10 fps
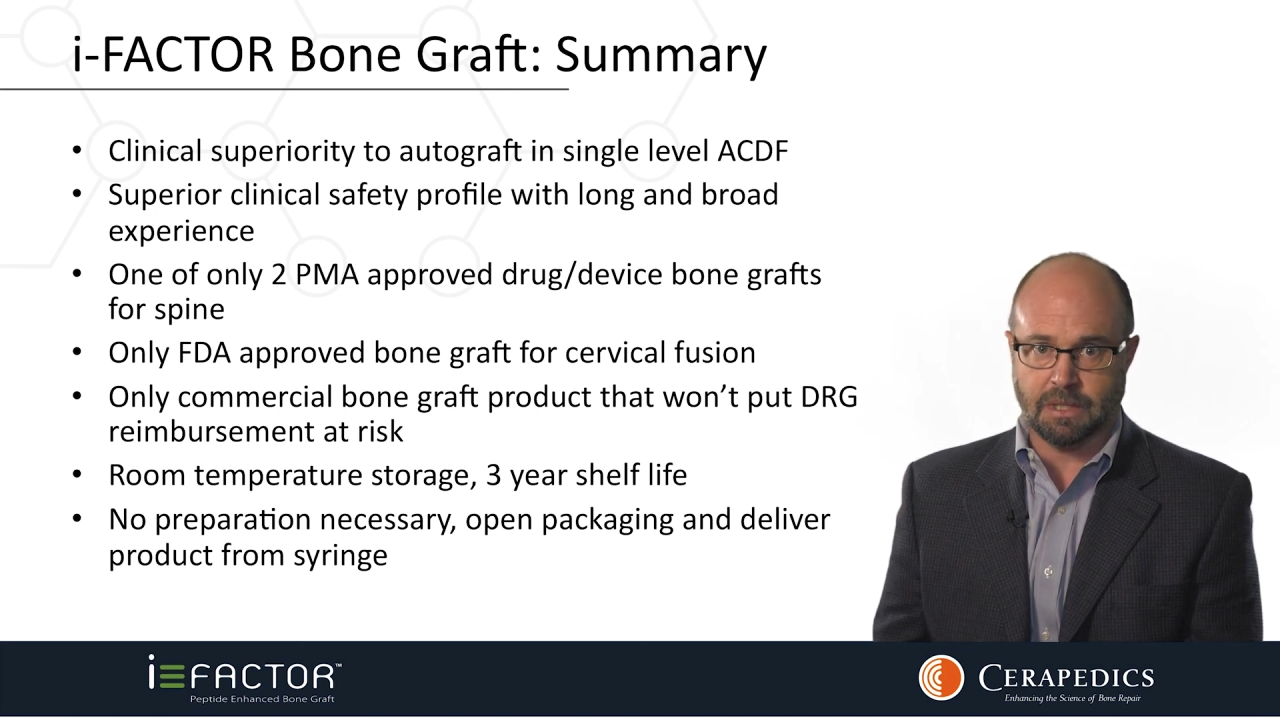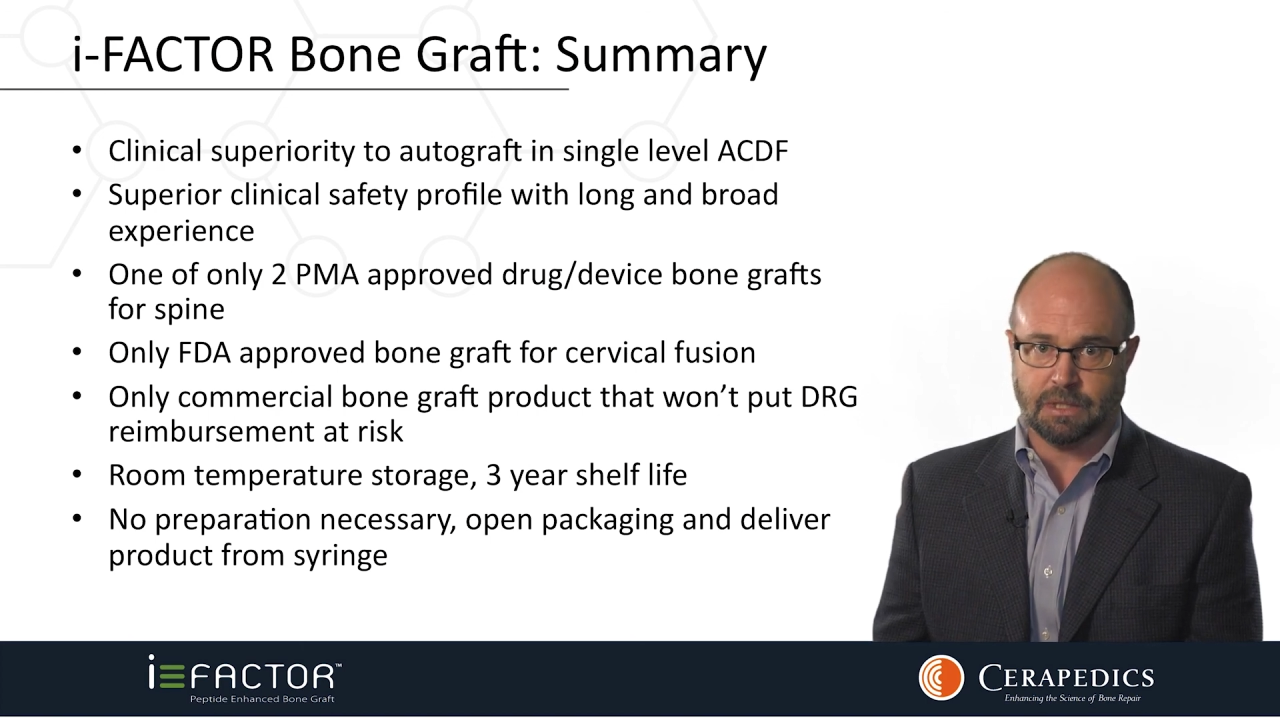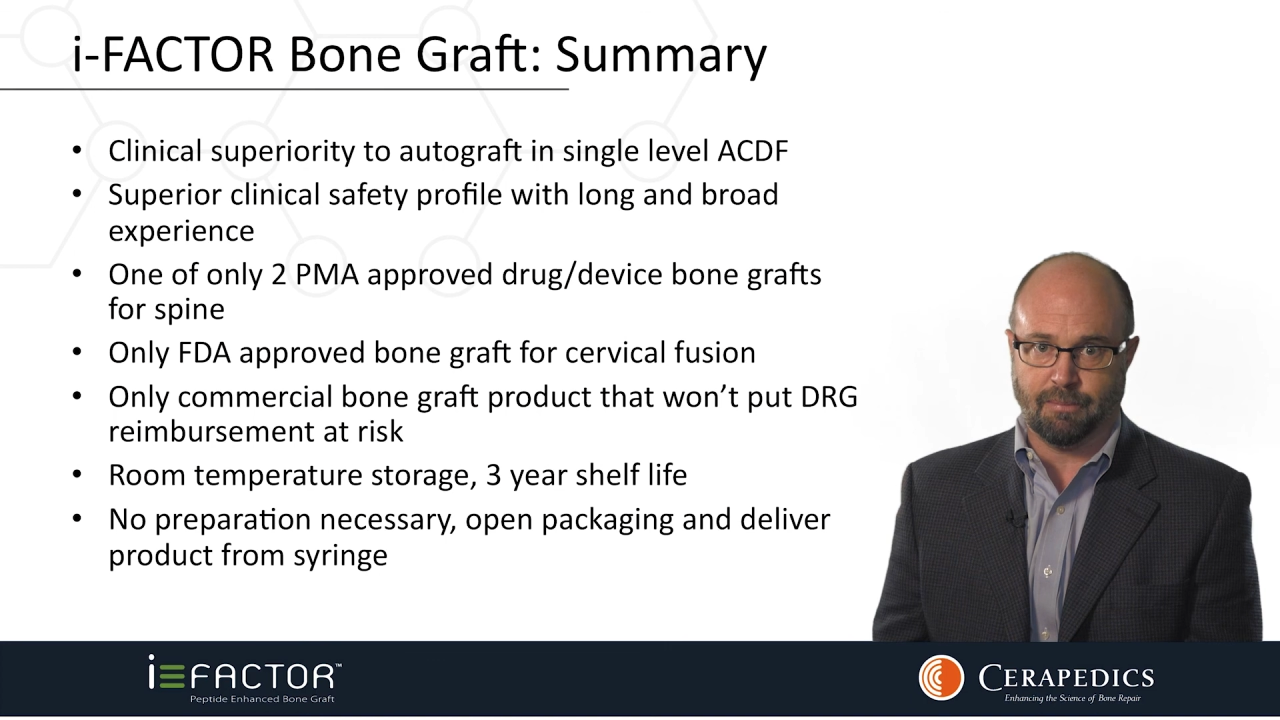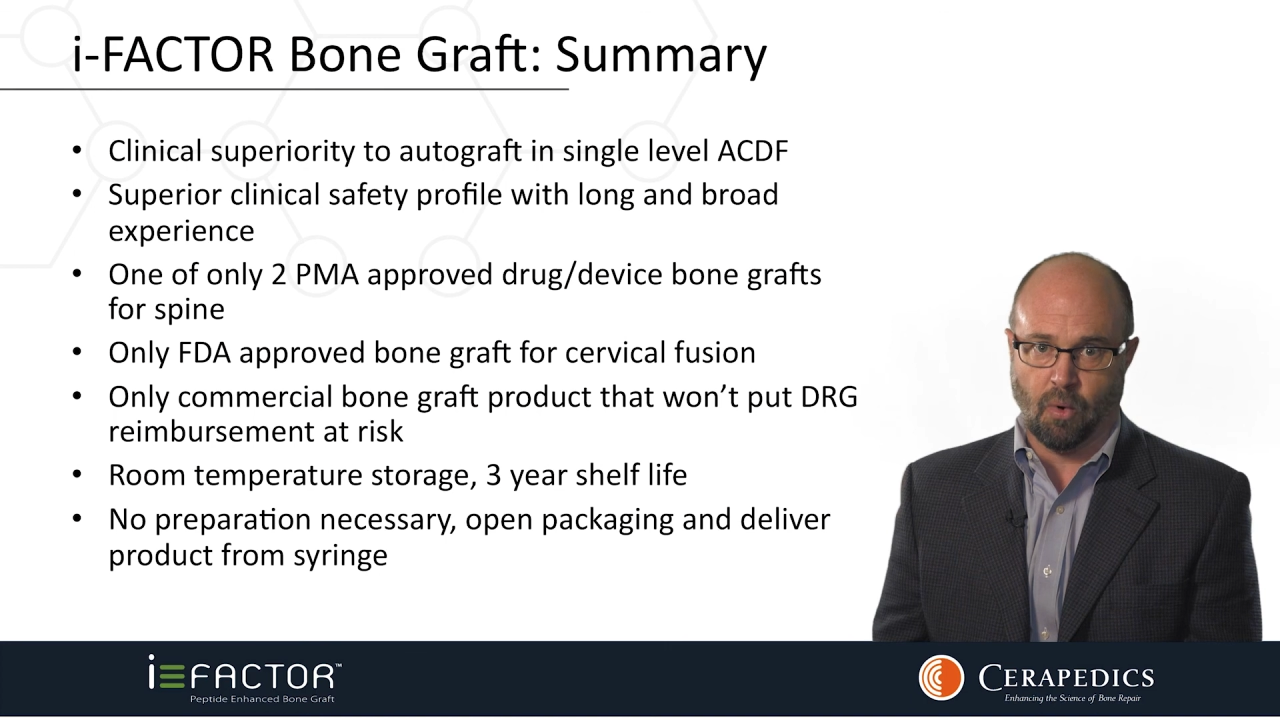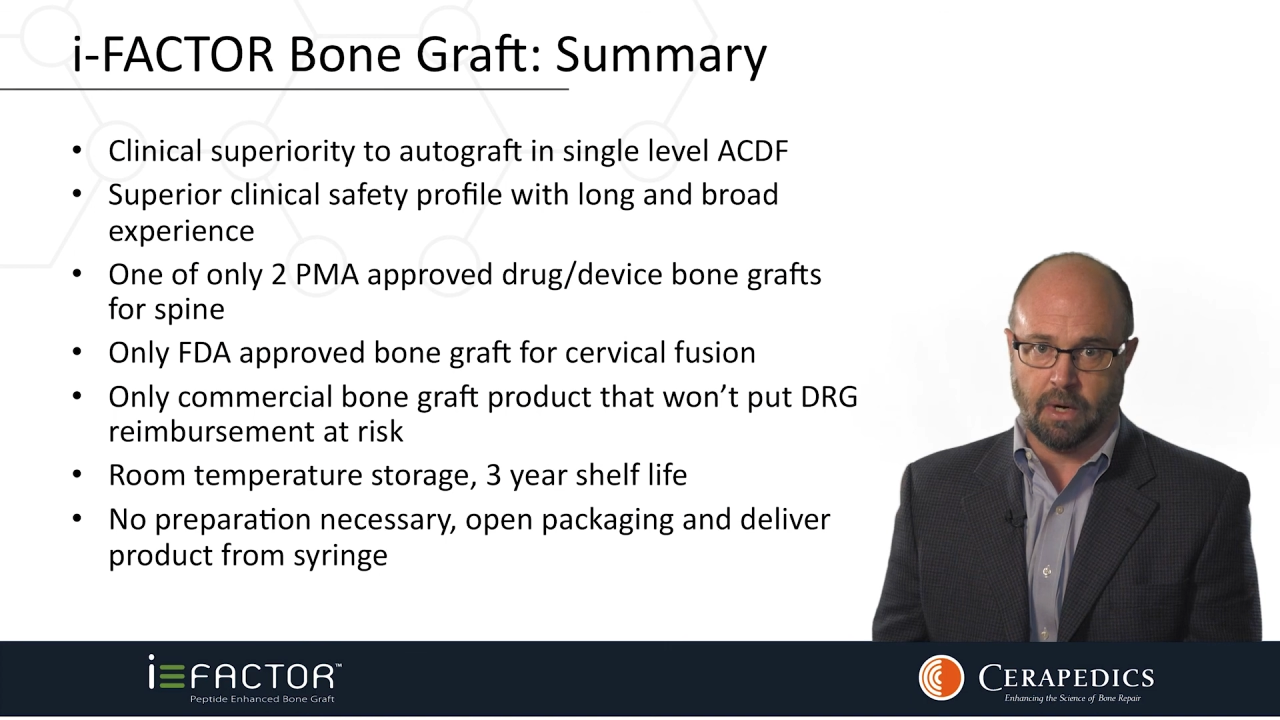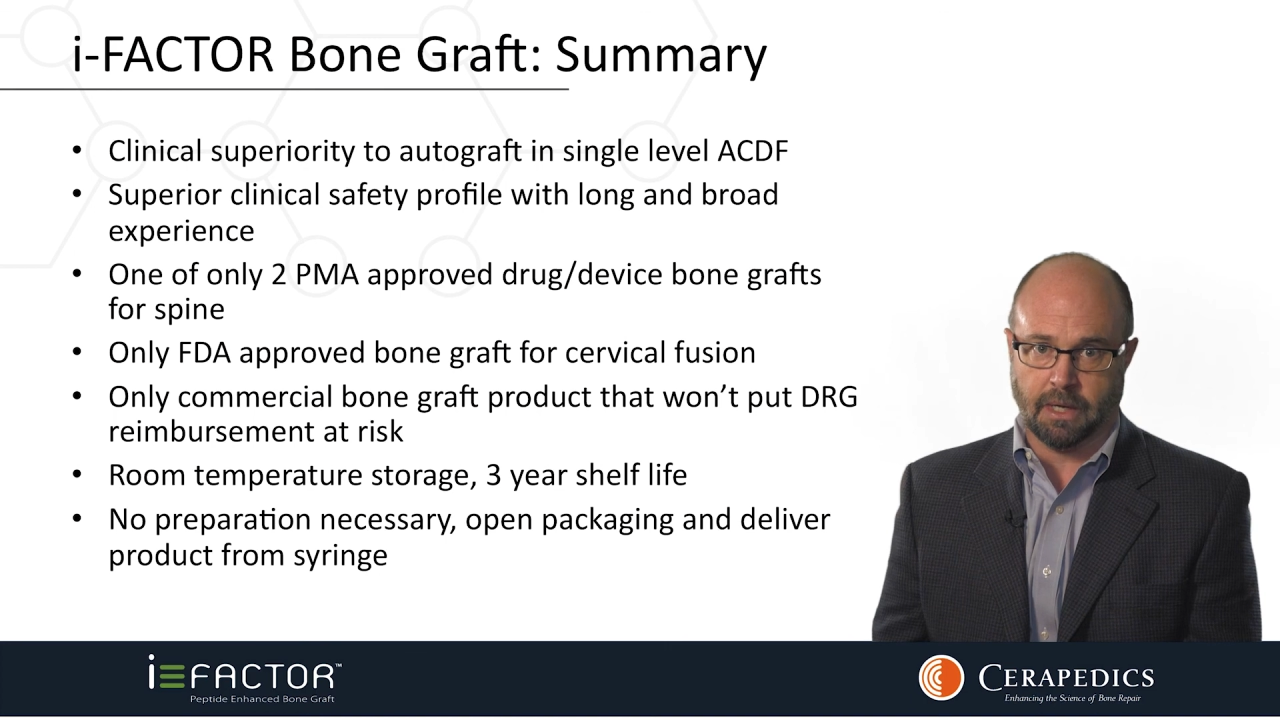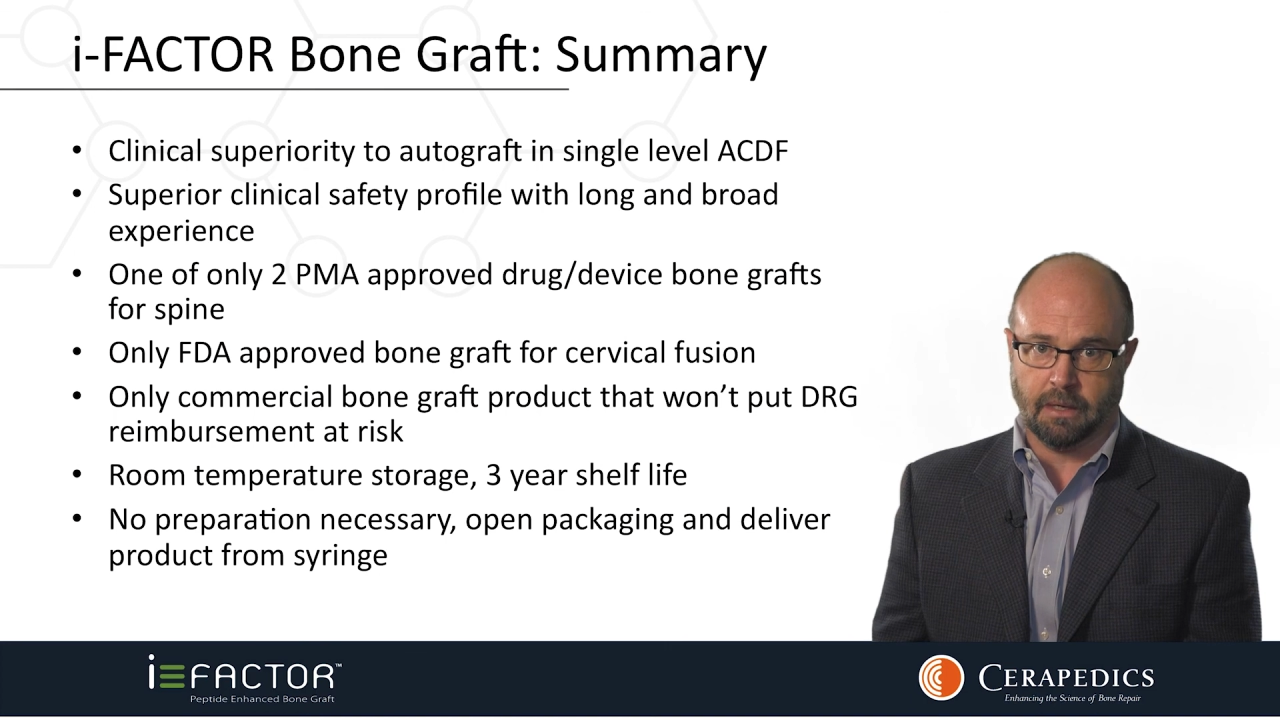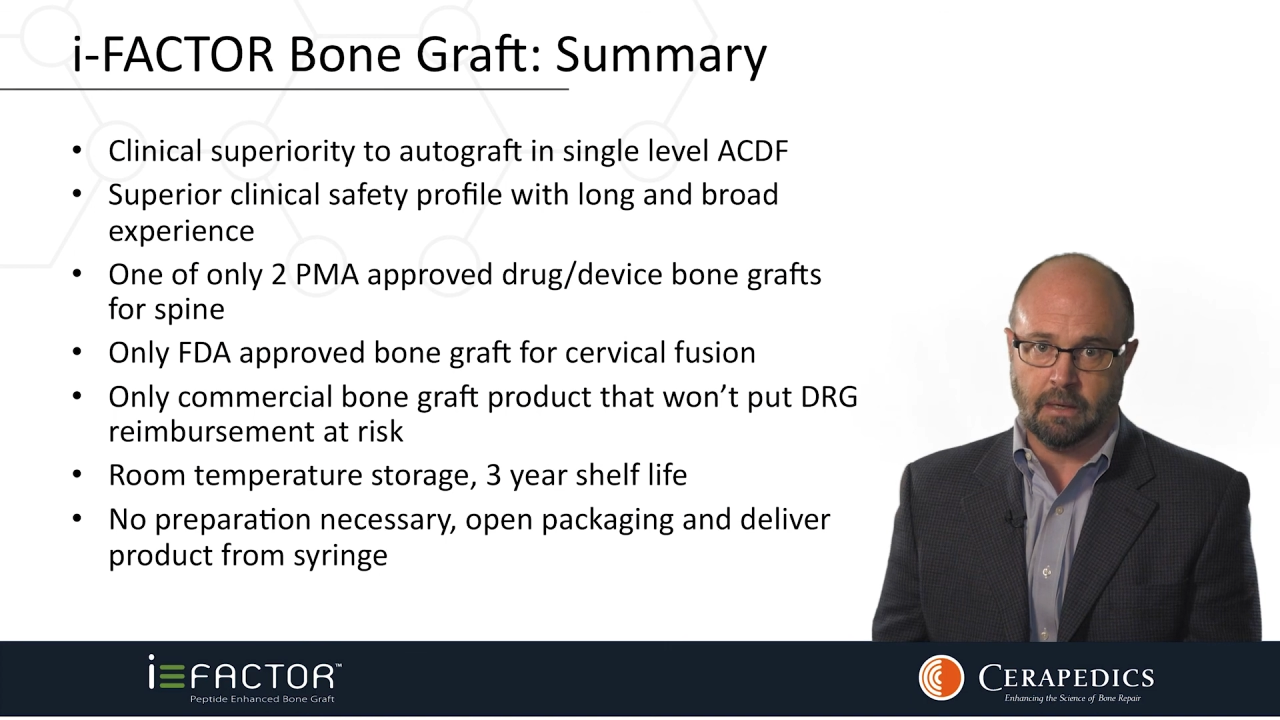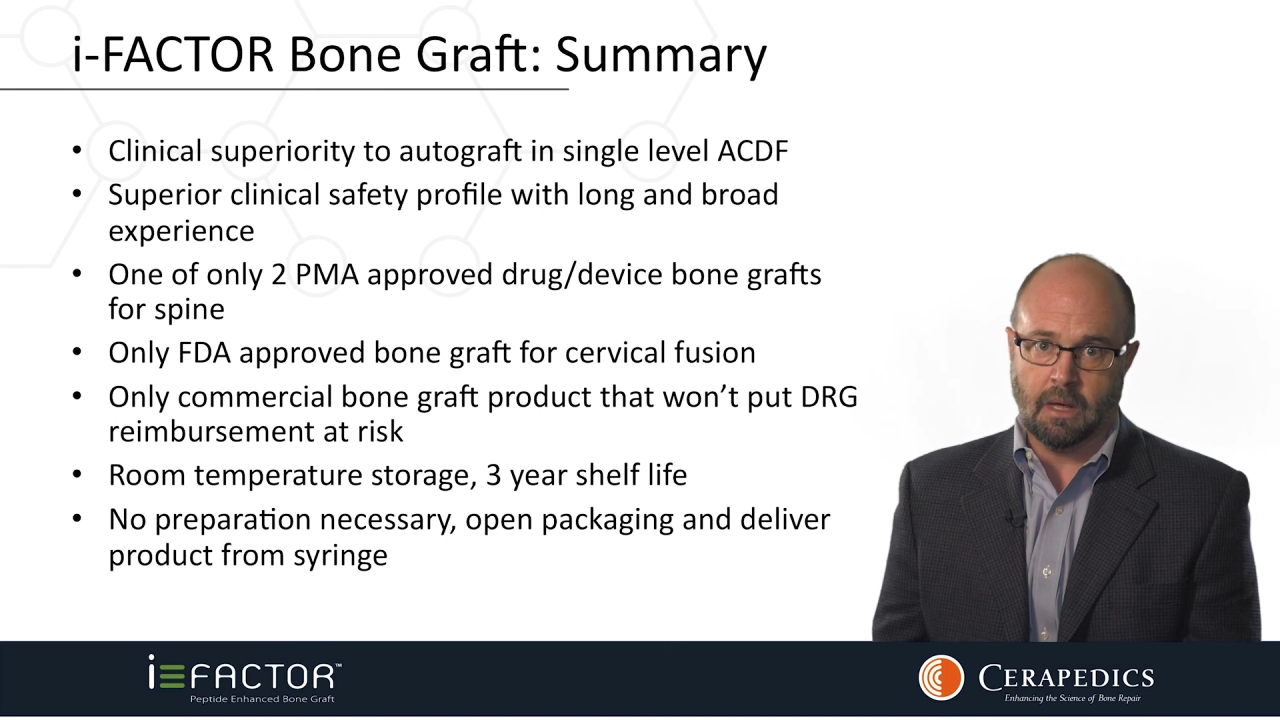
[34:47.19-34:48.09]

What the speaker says: supported